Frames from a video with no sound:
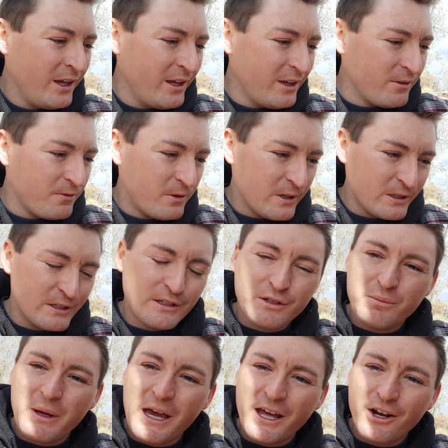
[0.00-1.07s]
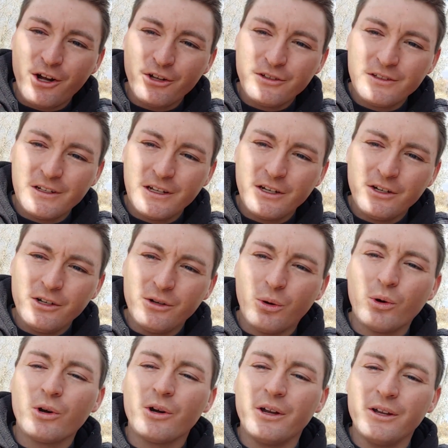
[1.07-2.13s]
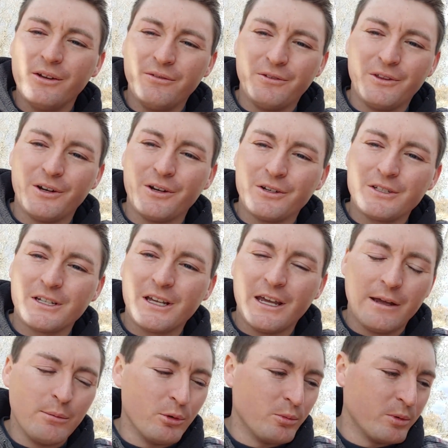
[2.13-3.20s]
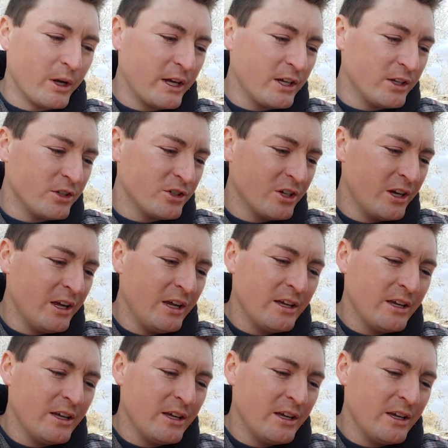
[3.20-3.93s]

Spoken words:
if this is a bad alternator or if there is a cable breakage